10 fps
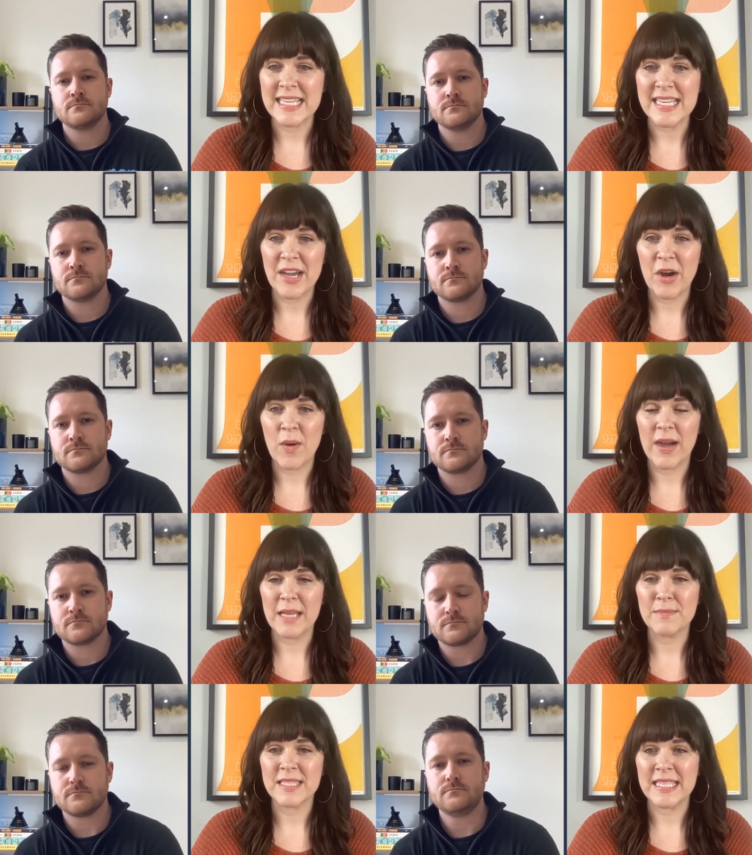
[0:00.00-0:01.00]
Speaker 1: CEO at
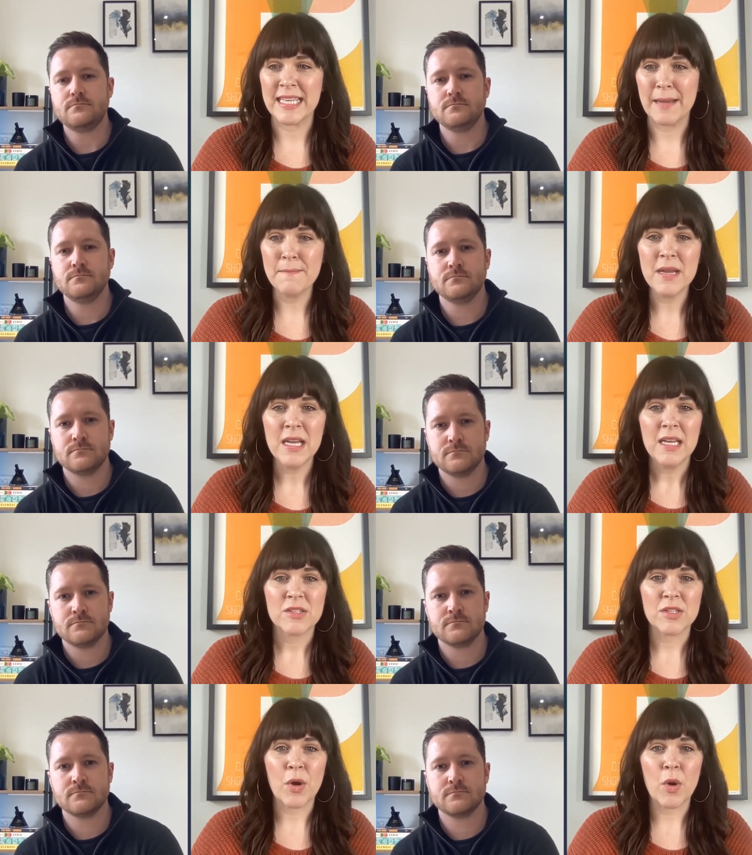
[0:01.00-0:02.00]
MCM.
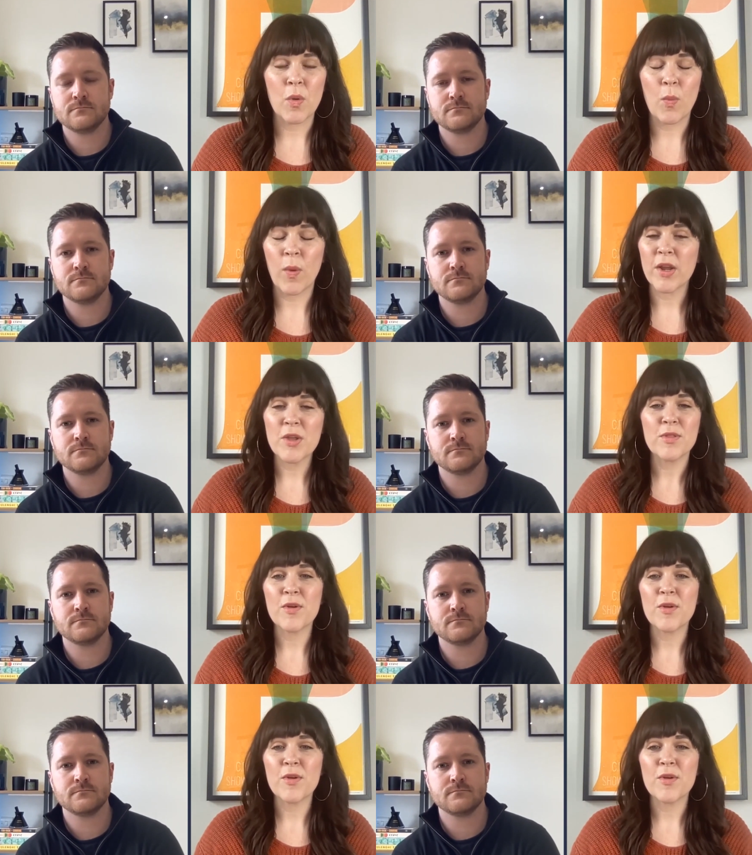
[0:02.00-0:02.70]
So, where are you